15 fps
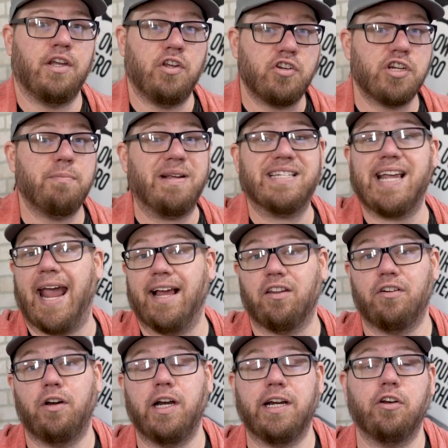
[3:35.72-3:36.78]
you should be
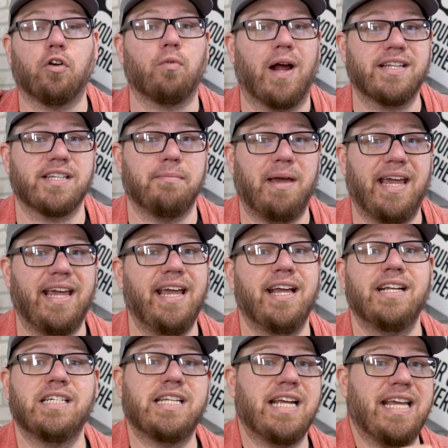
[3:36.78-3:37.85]
tailoring your resume
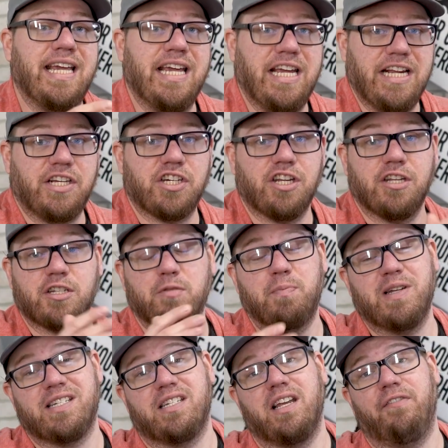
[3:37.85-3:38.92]
to each
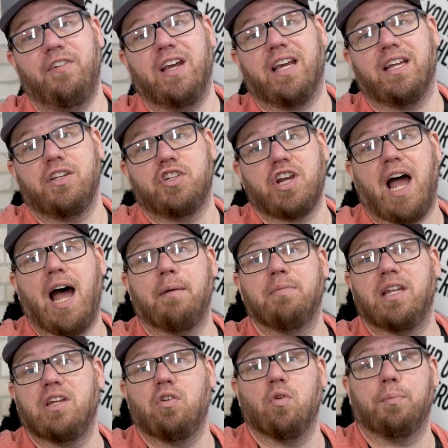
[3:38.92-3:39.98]
specific
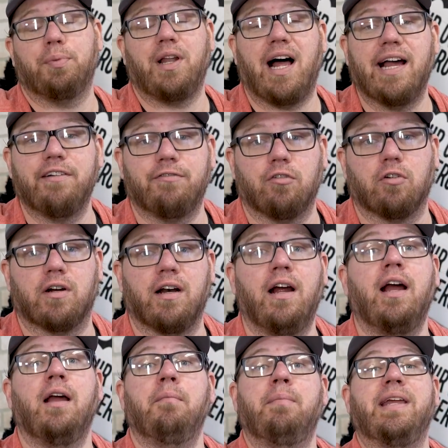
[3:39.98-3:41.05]
job that you apply for.
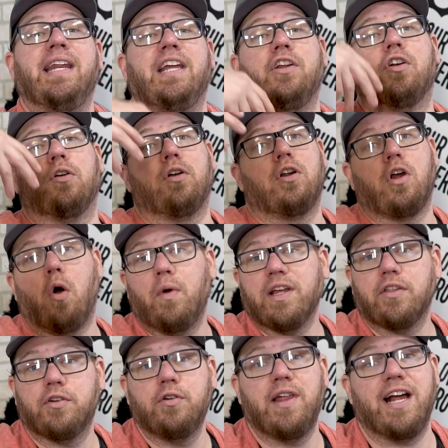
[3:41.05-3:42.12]
Meaning you're
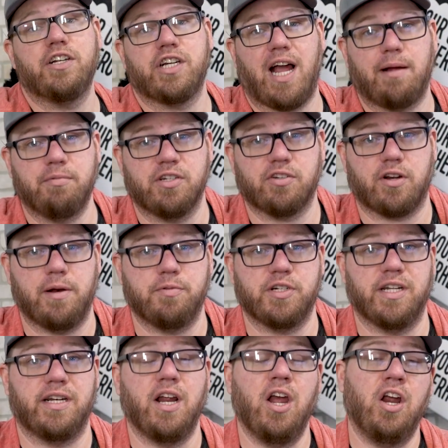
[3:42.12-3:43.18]
going through that job
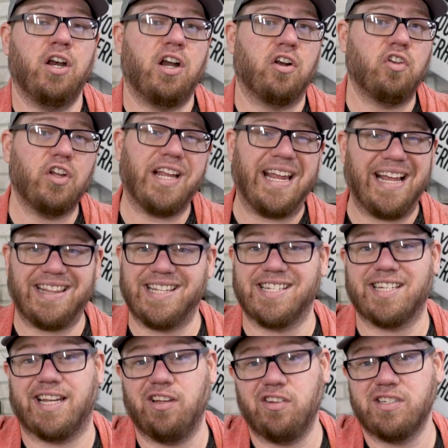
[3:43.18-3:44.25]
description, you're looking at the
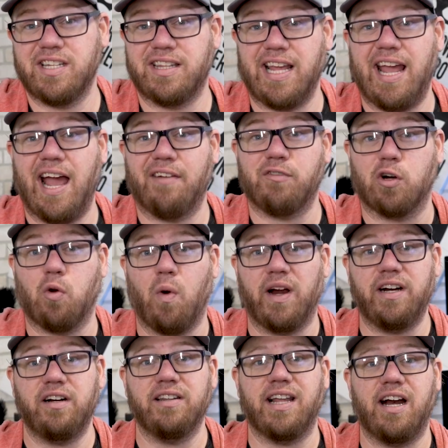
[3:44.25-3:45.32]
skills that they have
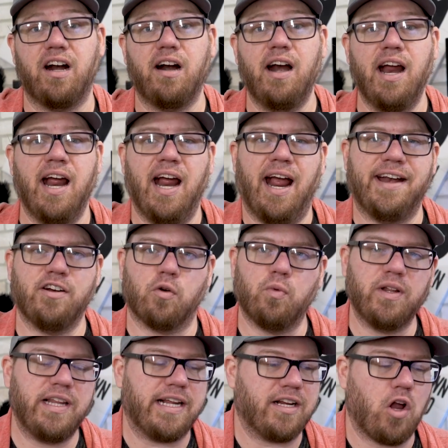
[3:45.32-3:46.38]
required there, and you're
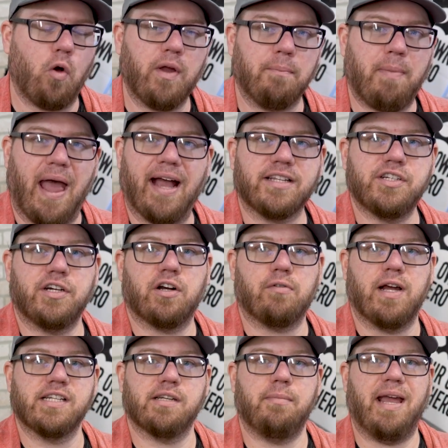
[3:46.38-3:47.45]
really going back to your
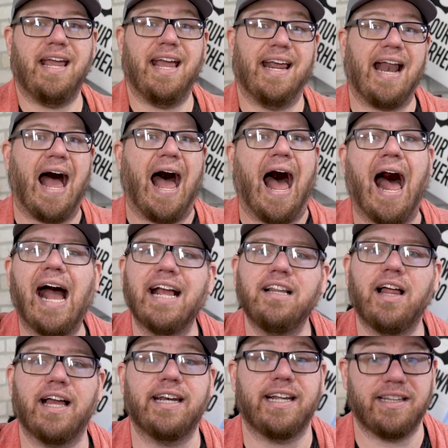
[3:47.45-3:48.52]
resume and
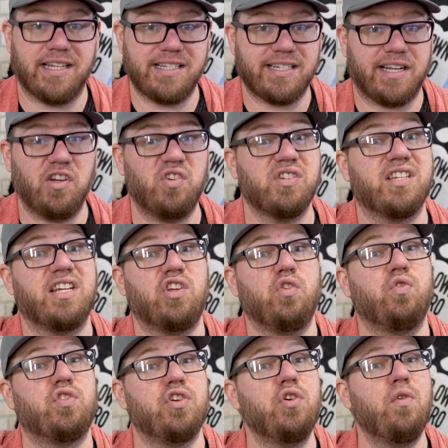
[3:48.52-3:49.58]
highlighting the skills that you
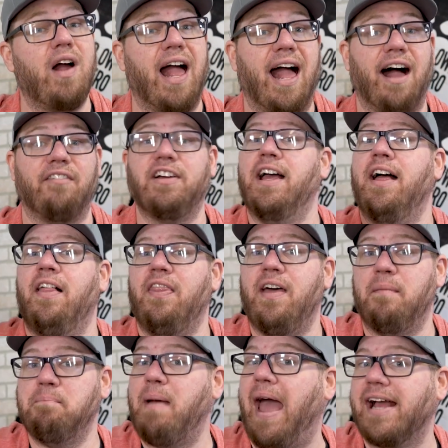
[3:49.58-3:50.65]
do have
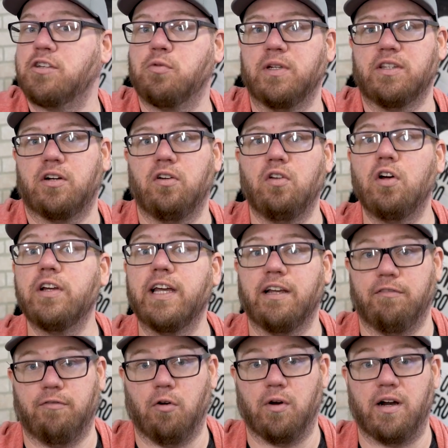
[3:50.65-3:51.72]
that match what they're
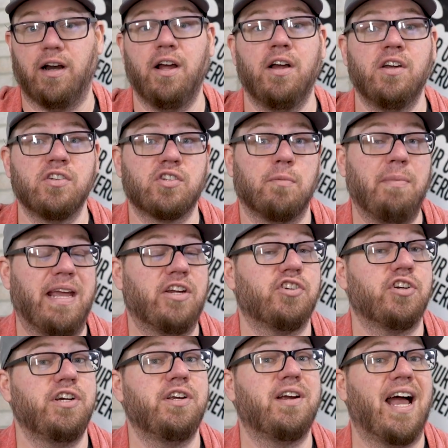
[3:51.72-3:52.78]
looking for. So make
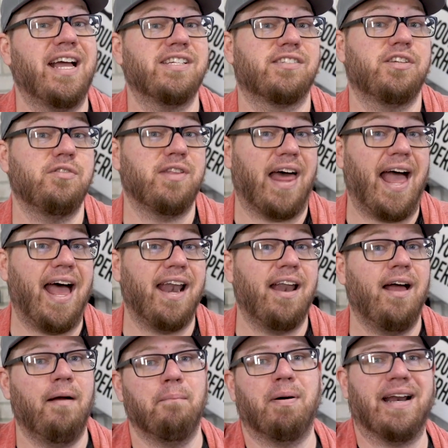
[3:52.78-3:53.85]
sure you guys do
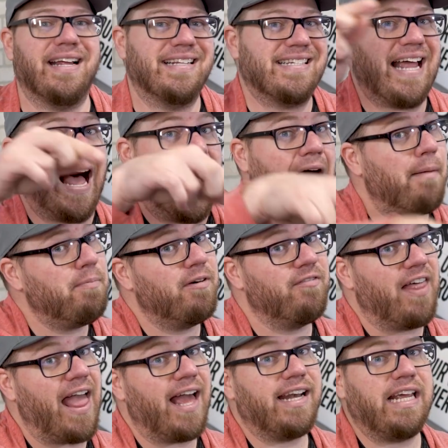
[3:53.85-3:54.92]
that, but on top of
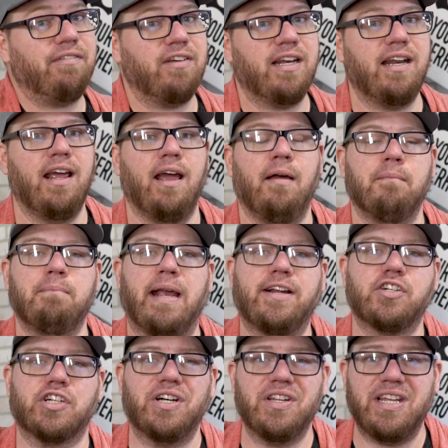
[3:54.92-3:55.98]
that even, make
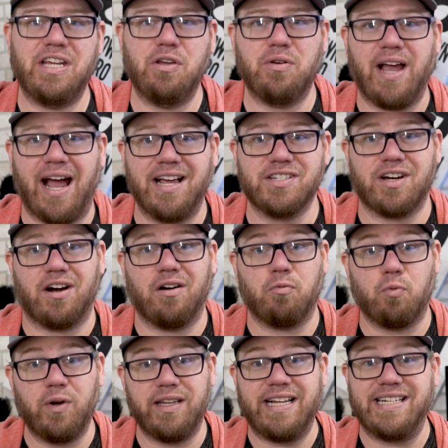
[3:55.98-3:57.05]
sure that you guys are
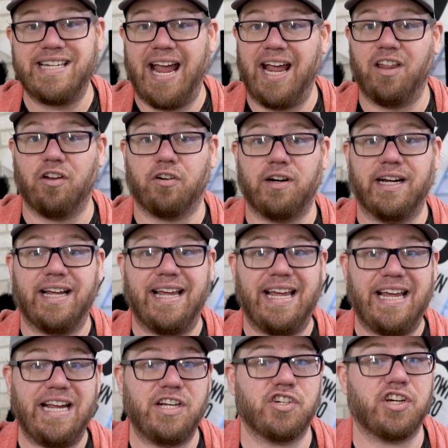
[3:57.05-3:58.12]
really tailoring
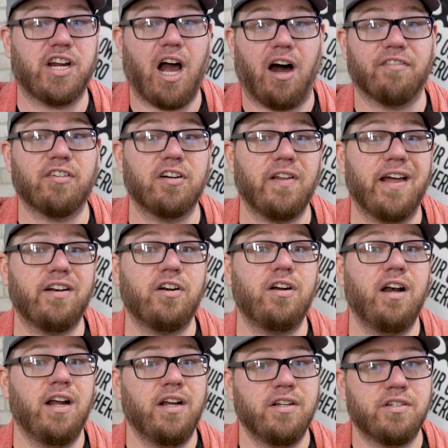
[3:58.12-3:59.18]
each cover
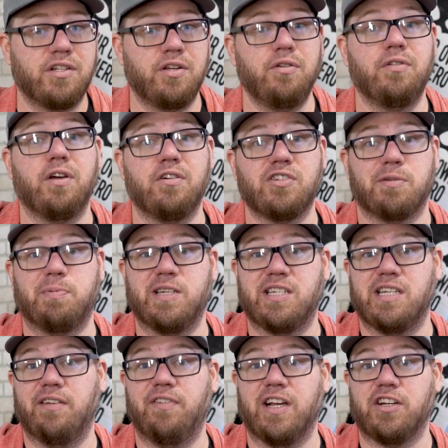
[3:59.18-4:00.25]
letter to those
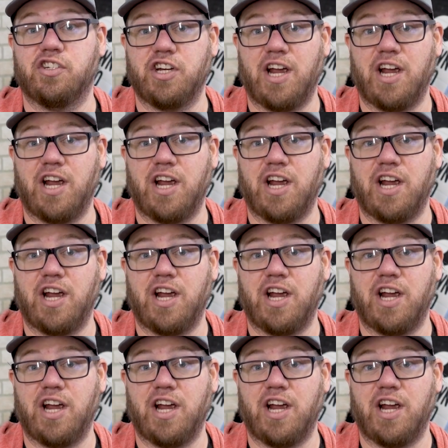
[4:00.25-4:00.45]
specific